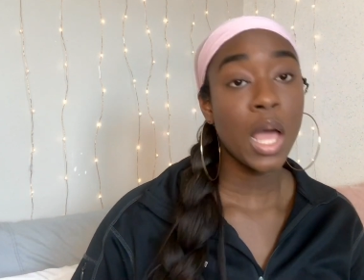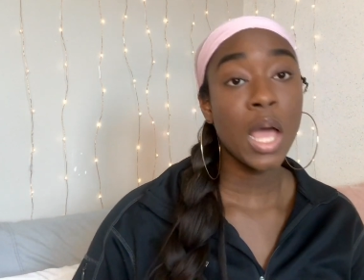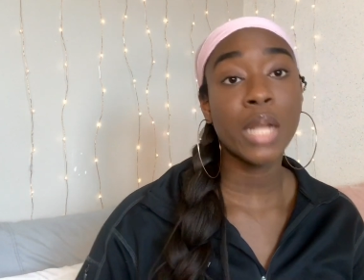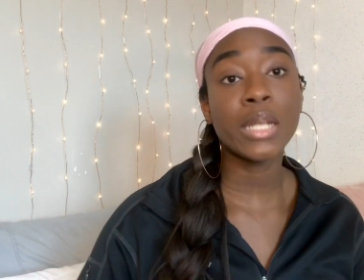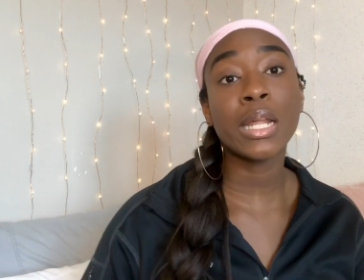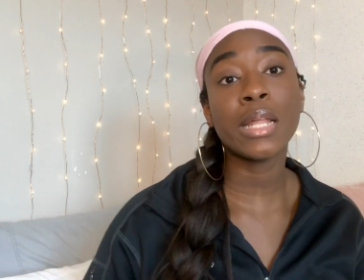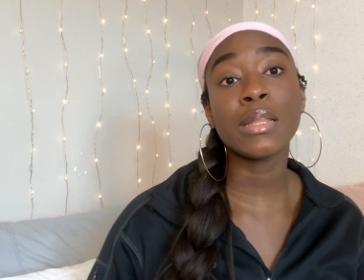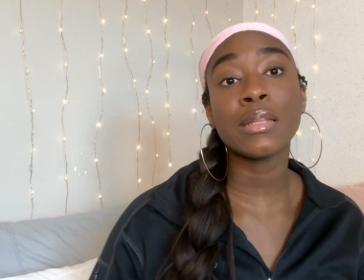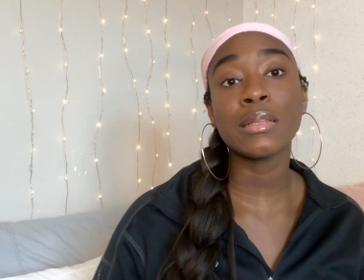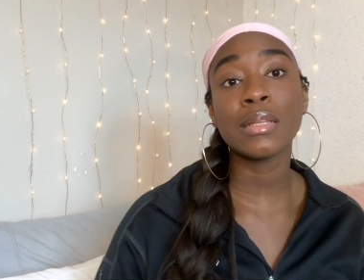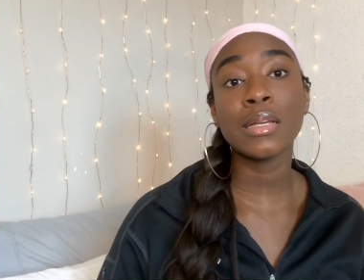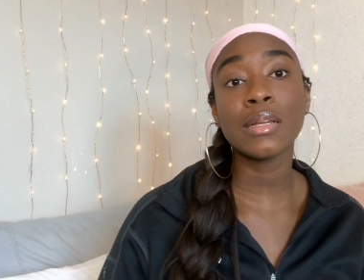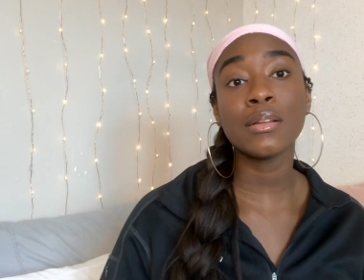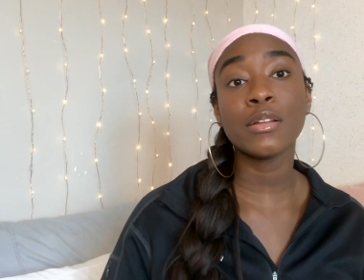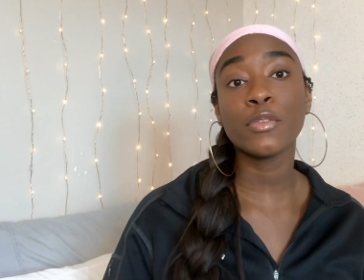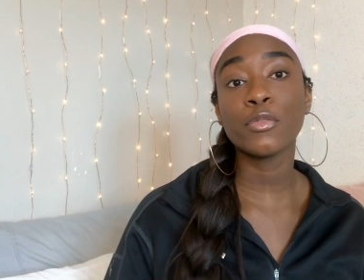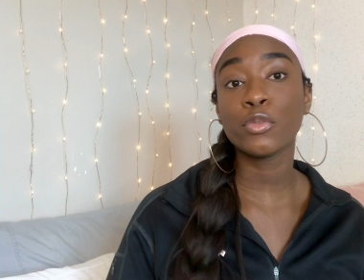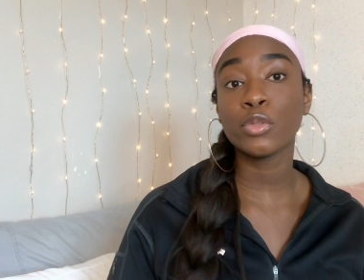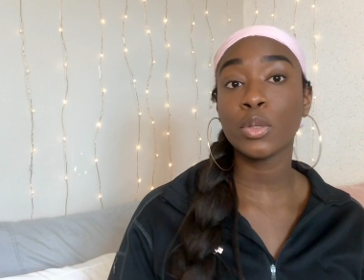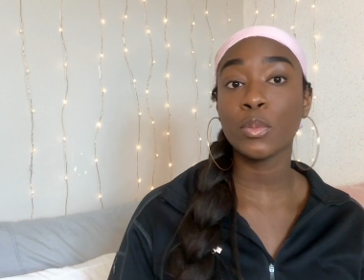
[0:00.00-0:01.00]
Another thing,
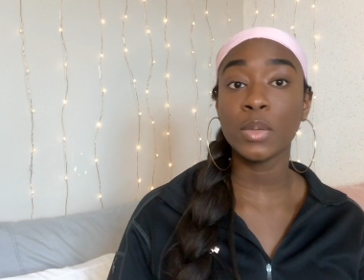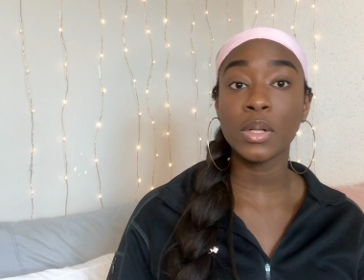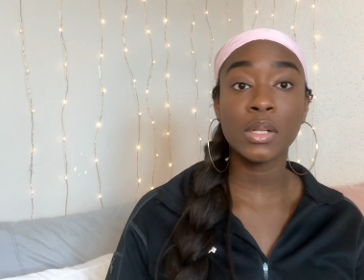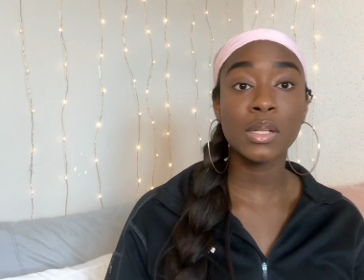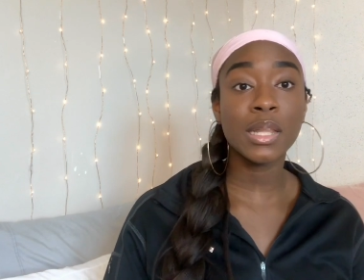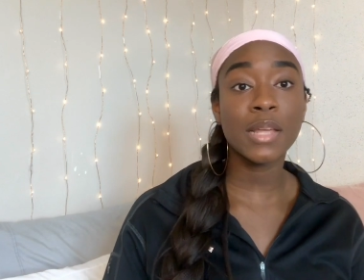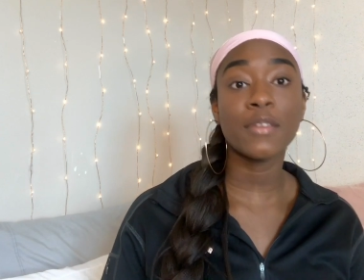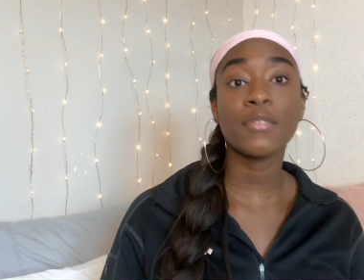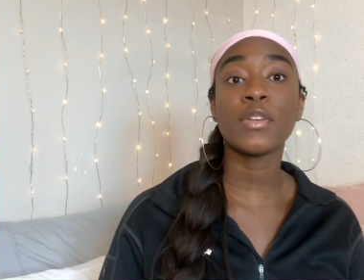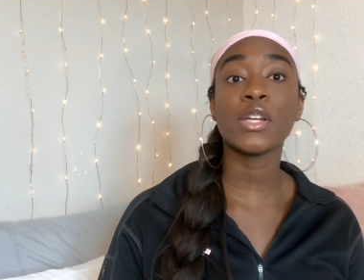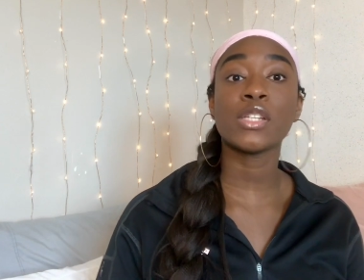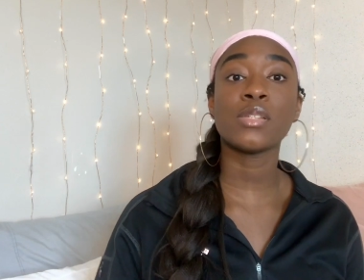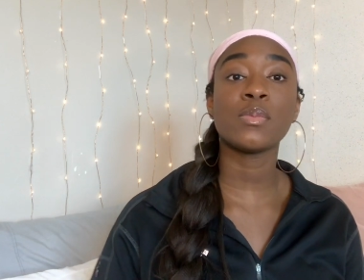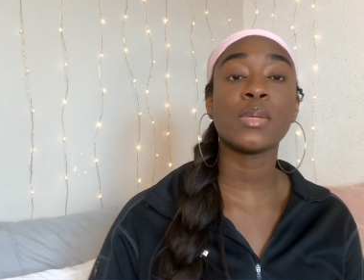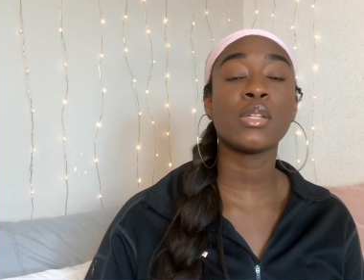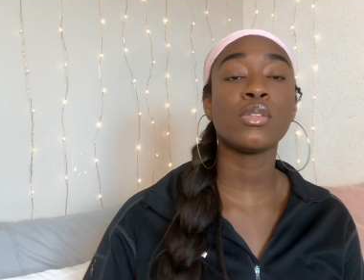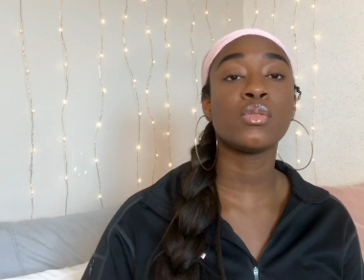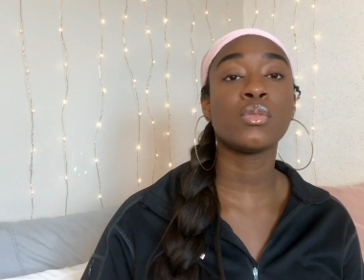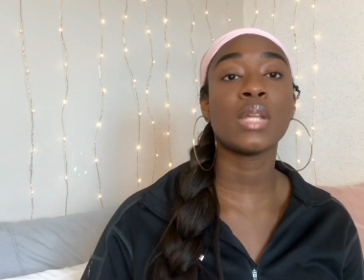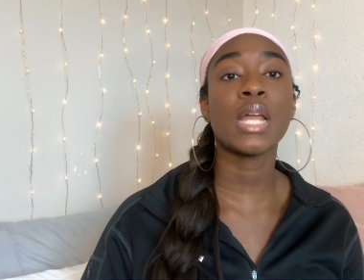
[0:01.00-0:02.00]
if you don't want to look like a
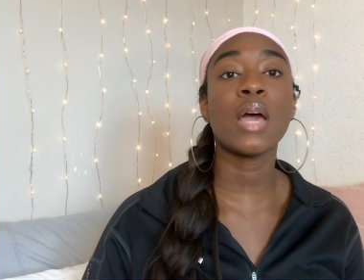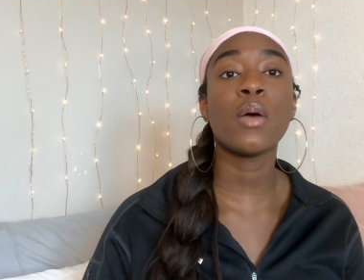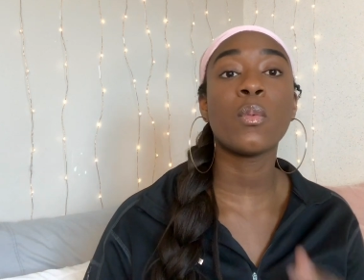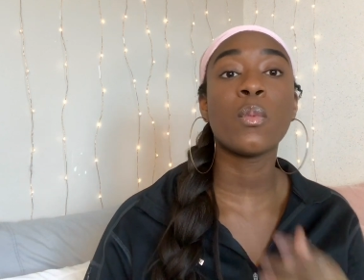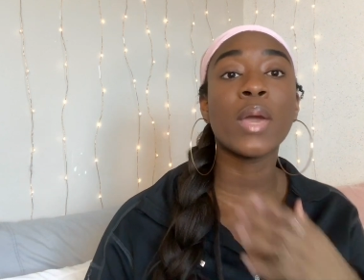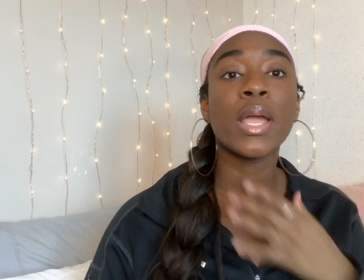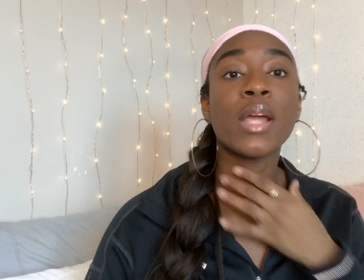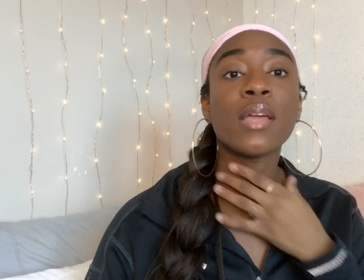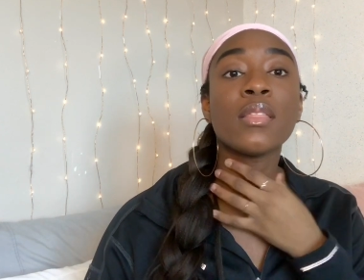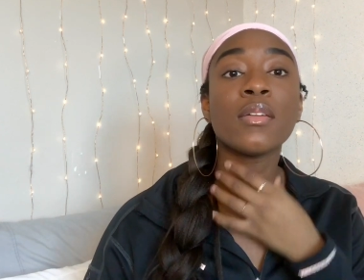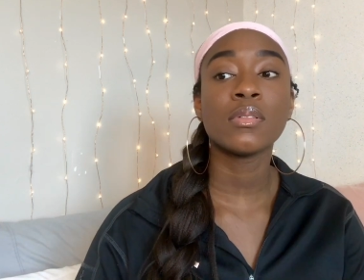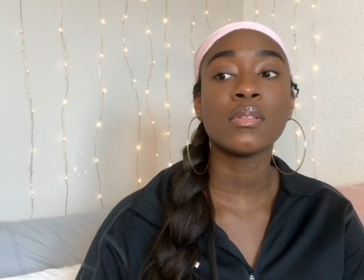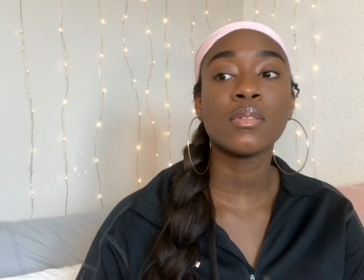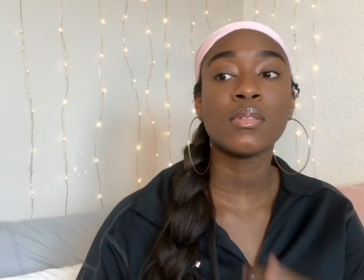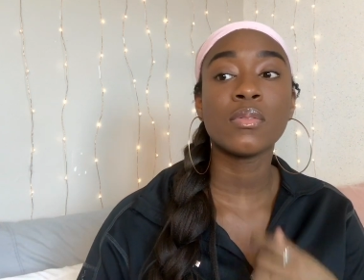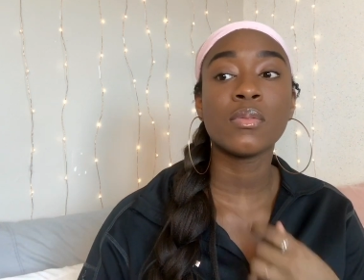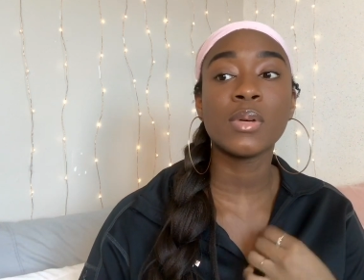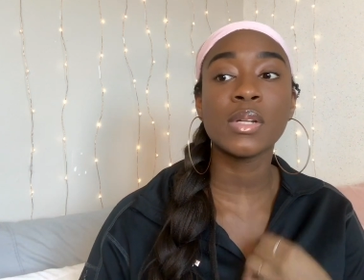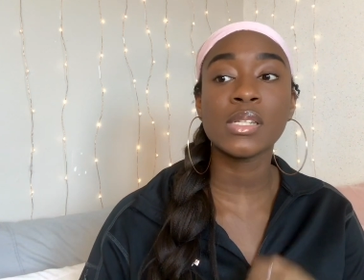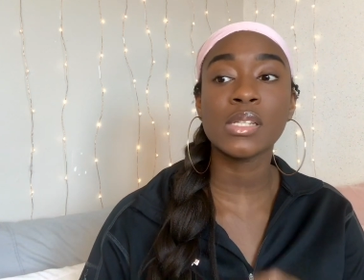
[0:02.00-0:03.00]
freshman, do not wear the,
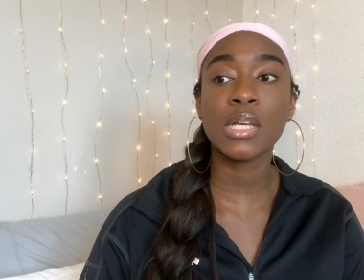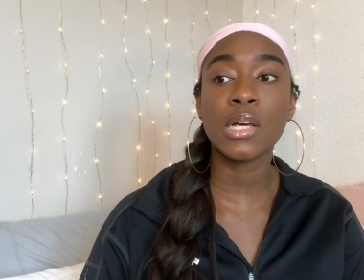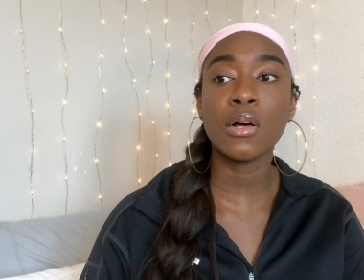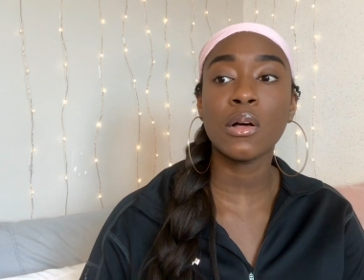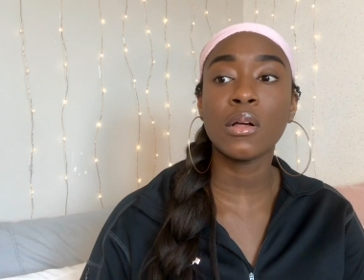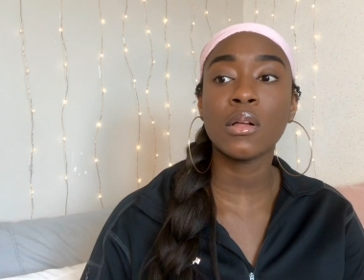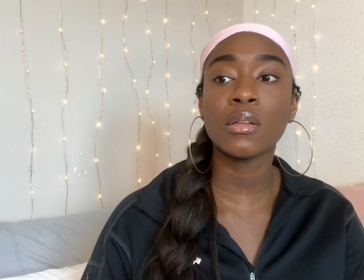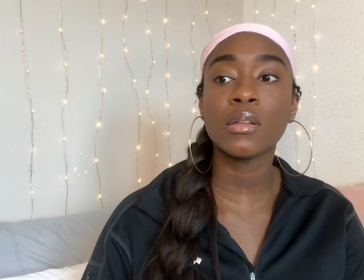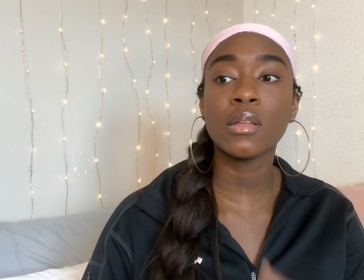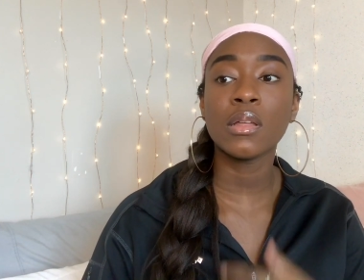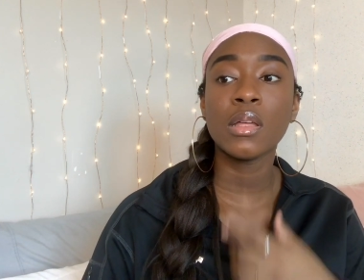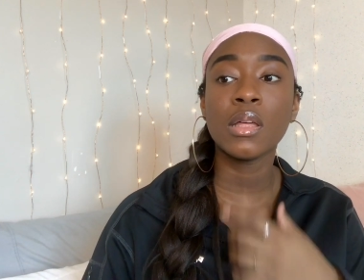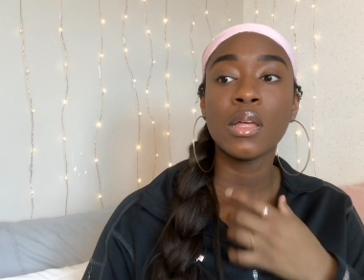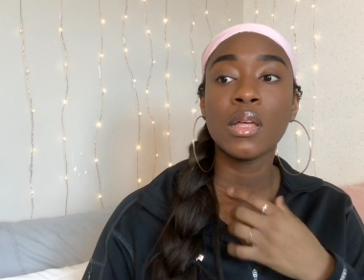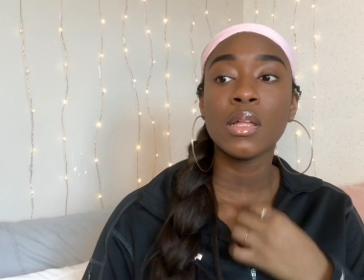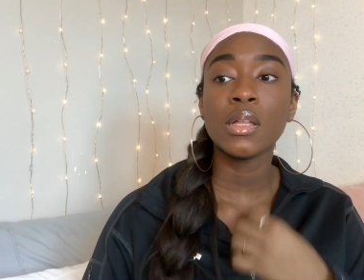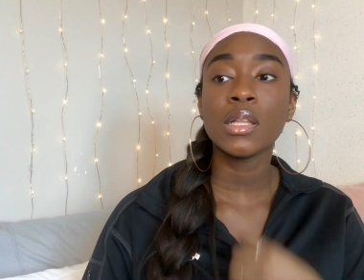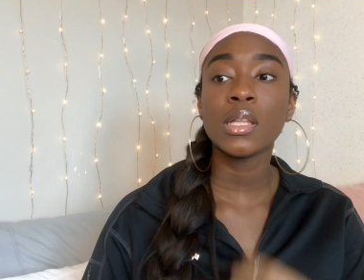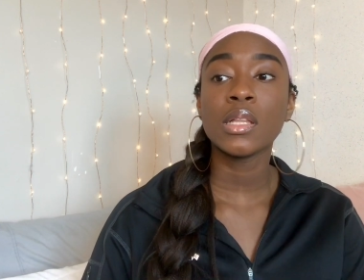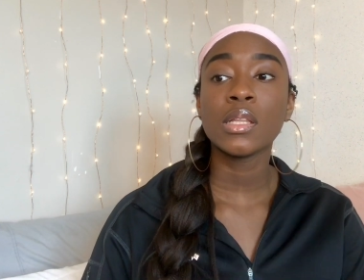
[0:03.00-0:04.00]
what is it called,
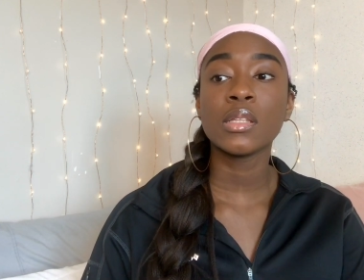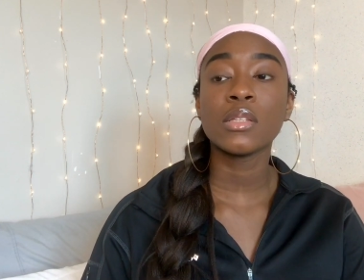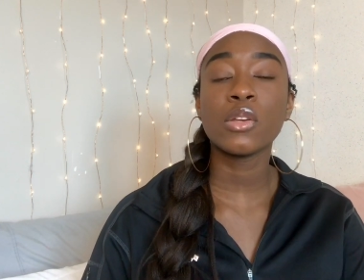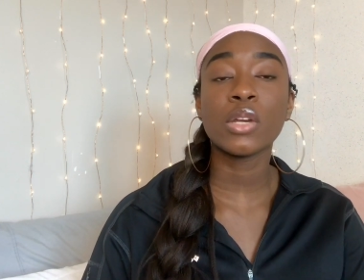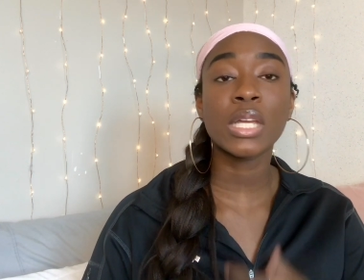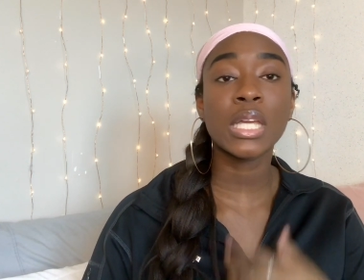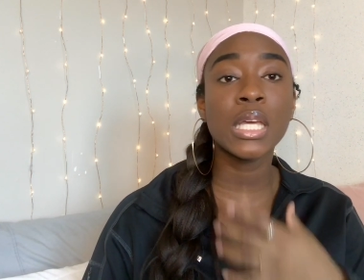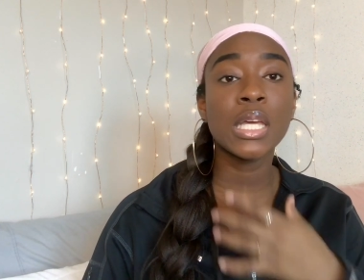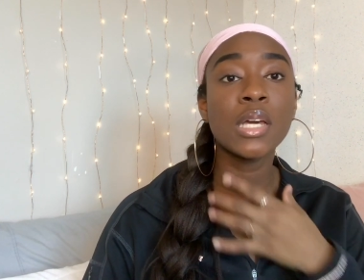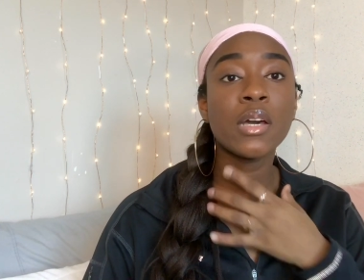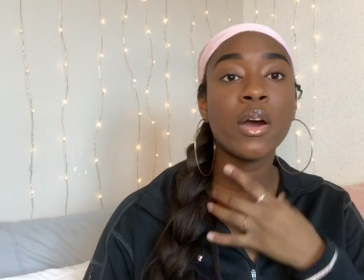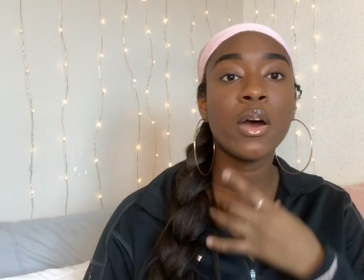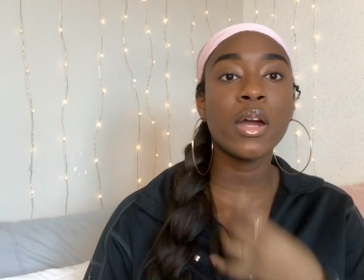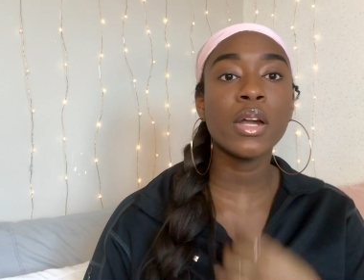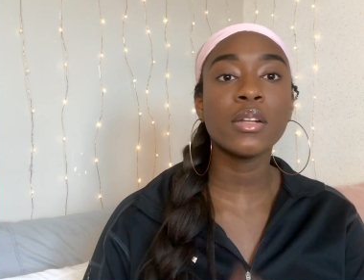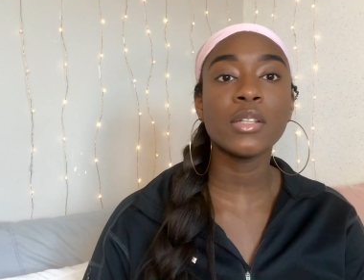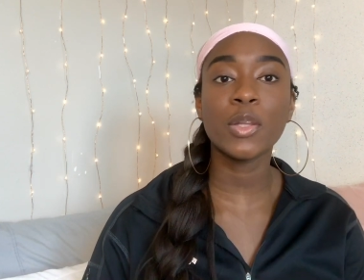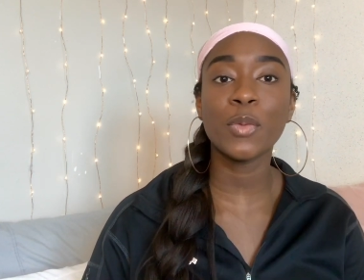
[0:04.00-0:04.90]
your key card.